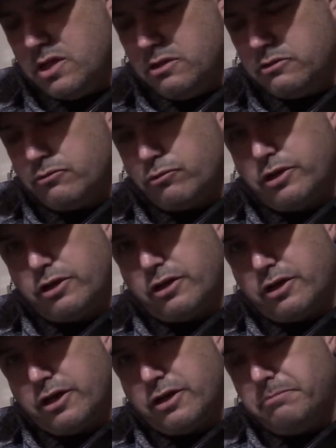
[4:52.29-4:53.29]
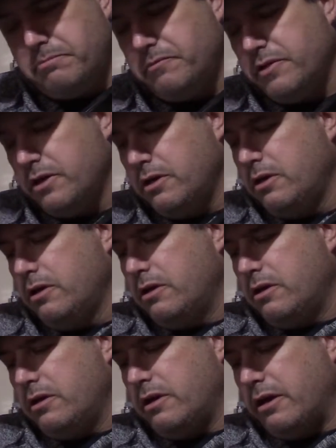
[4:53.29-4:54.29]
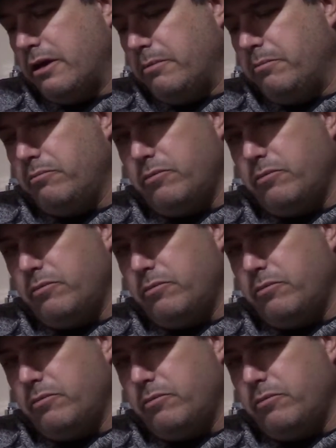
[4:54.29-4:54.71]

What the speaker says: It's a really good gun. Will